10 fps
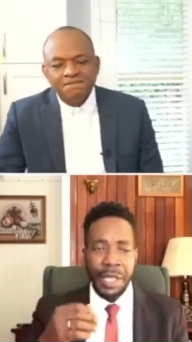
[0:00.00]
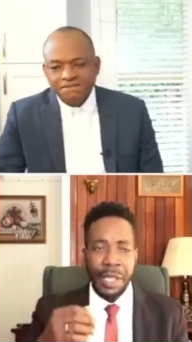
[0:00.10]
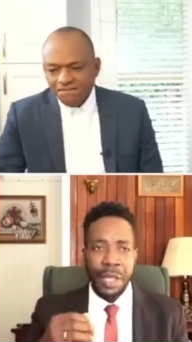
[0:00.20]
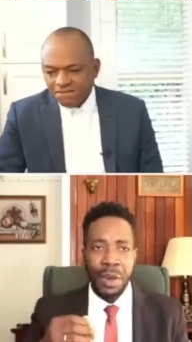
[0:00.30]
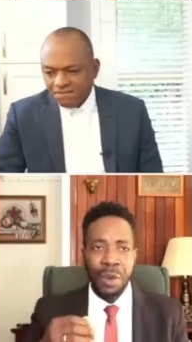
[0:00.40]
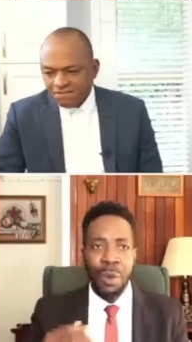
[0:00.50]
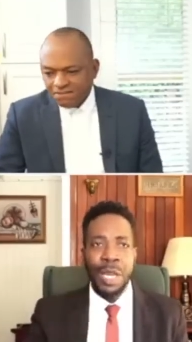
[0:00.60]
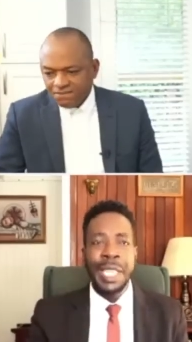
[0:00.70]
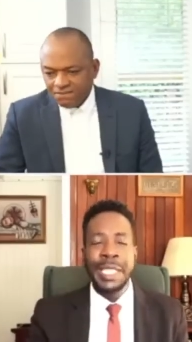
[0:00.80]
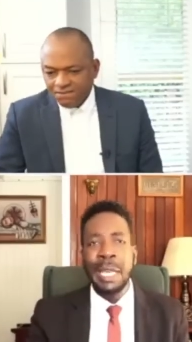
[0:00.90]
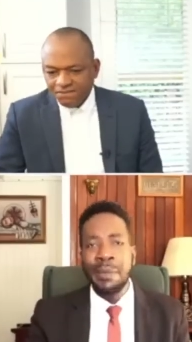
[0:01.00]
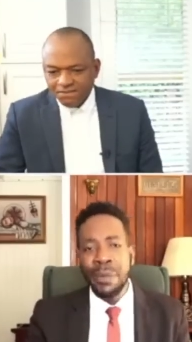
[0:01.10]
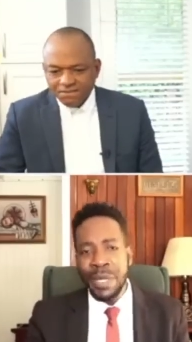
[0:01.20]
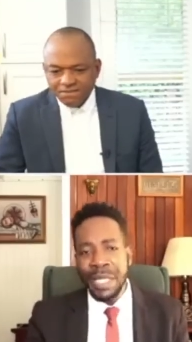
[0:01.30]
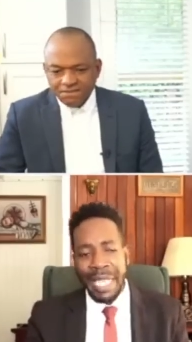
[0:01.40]
Speaker 1: What has happened with the
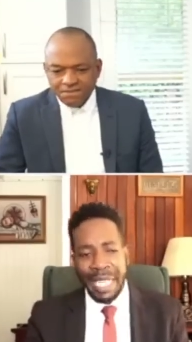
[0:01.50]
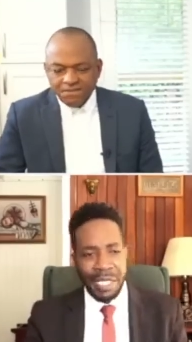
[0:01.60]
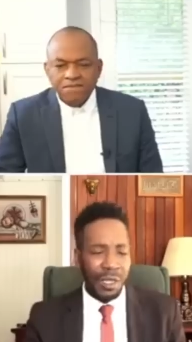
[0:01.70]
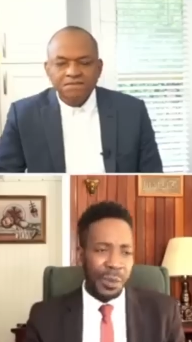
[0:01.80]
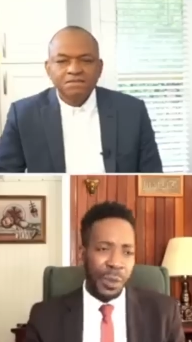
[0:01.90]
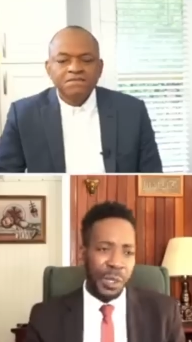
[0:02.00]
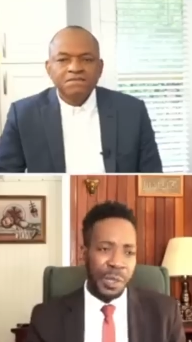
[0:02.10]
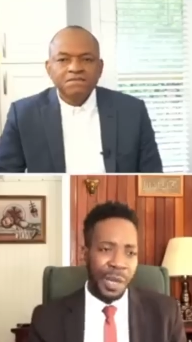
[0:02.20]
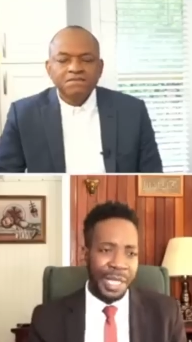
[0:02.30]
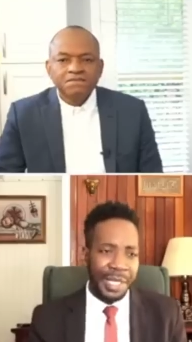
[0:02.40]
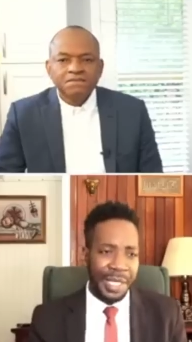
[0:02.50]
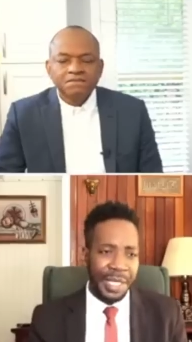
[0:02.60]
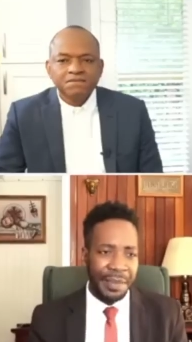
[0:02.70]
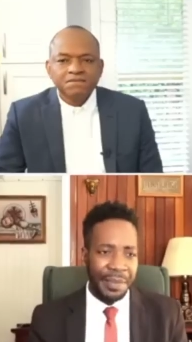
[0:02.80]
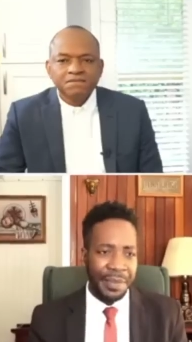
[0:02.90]
national sports policy?
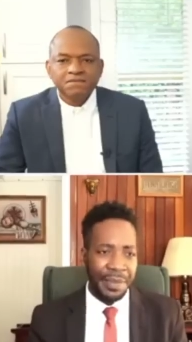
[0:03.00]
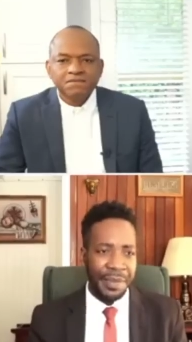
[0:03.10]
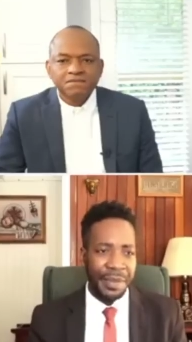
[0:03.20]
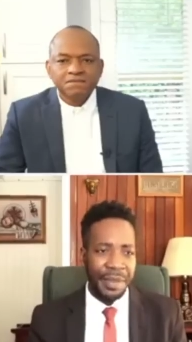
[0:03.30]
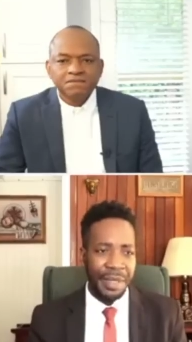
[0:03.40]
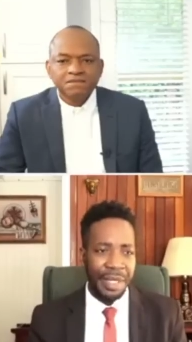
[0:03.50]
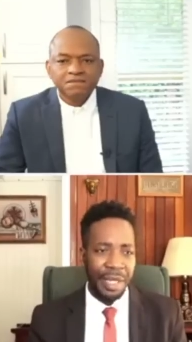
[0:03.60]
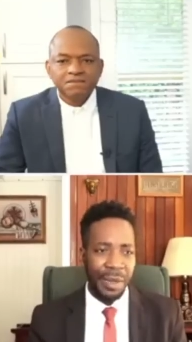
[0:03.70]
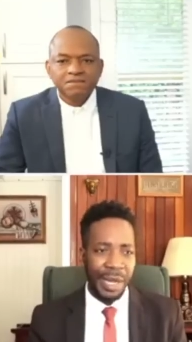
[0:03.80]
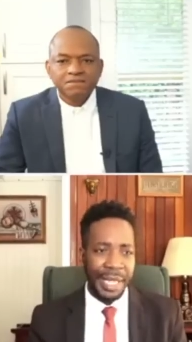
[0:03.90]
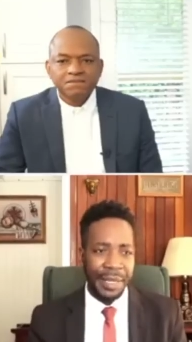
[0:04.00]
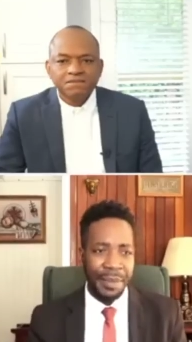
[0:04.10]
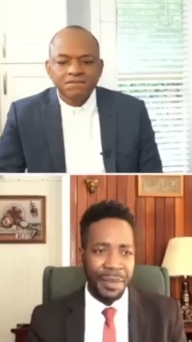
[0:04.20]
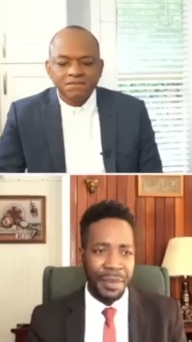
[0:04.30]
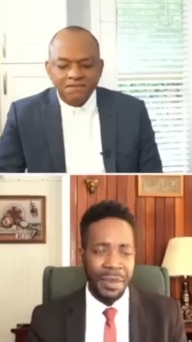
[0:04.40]
Right?
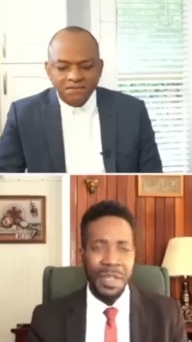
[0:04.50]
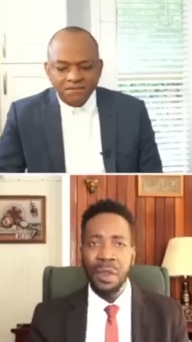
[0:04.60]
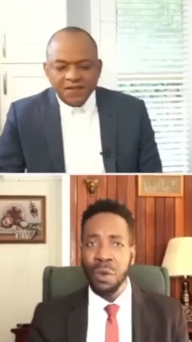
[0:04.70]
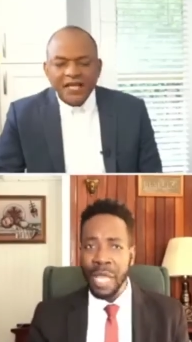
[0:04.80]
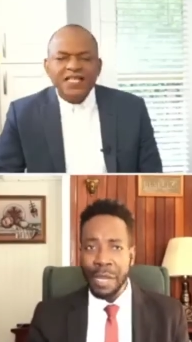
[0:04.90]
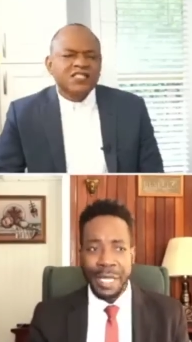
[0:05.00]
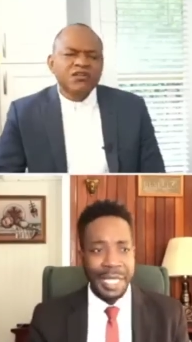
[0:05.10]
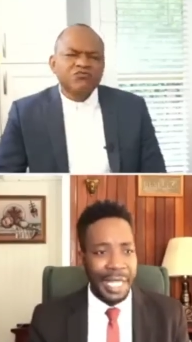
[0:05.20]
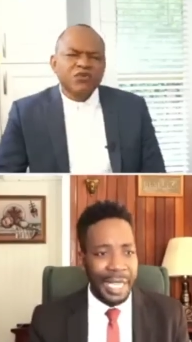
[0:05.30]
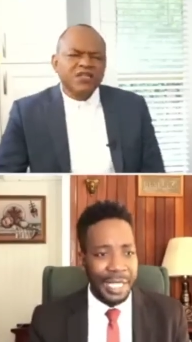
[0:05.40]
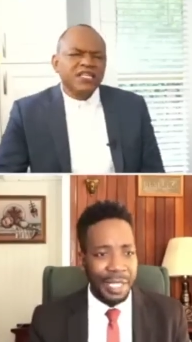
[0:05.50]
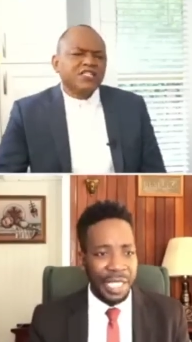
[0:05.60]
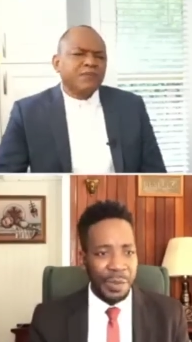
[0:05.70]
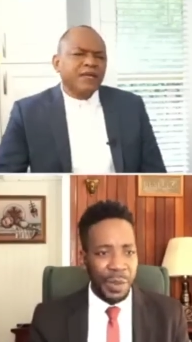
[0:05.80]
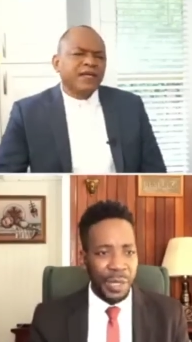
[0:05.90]
Where is the national full
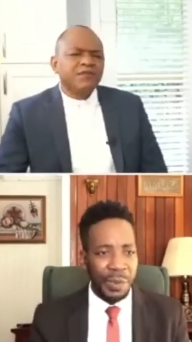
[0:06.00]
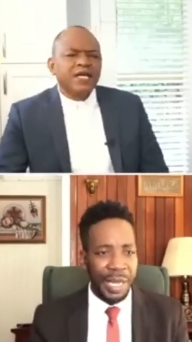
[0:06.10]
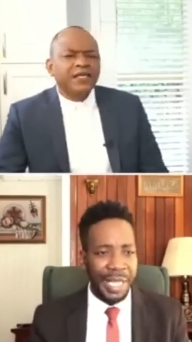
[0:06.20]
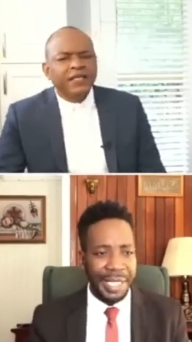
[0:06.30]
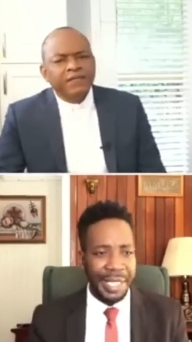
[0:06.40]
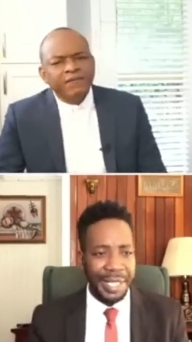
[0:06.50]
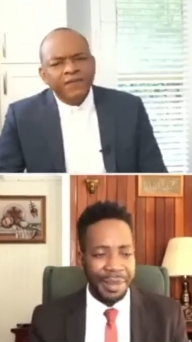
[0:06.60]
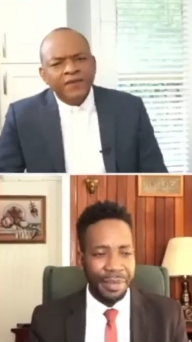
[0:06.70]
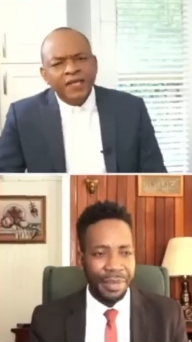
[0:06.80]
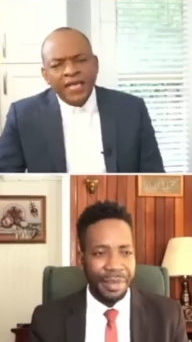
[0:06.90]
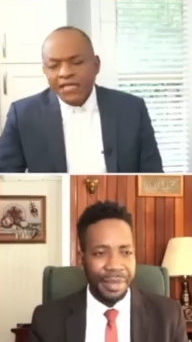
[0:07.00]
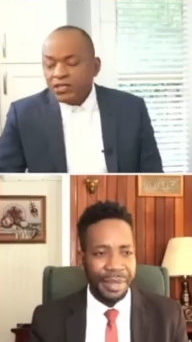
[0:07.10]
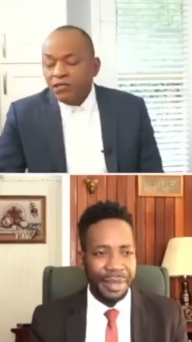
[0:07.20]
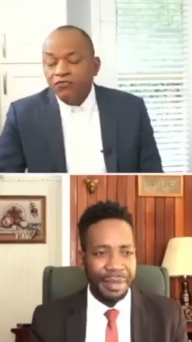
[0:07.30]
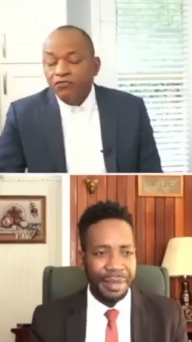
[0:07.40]
Speaker 2: display, Randy? It's
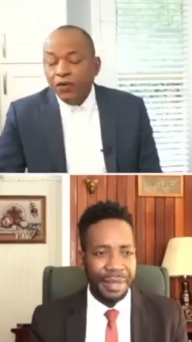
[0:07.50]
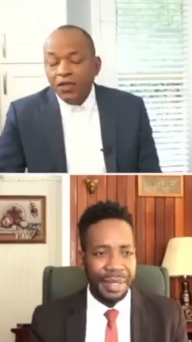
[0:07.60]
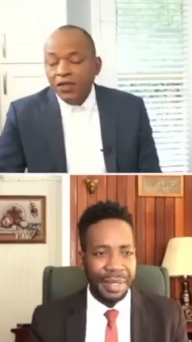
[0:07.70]
on full.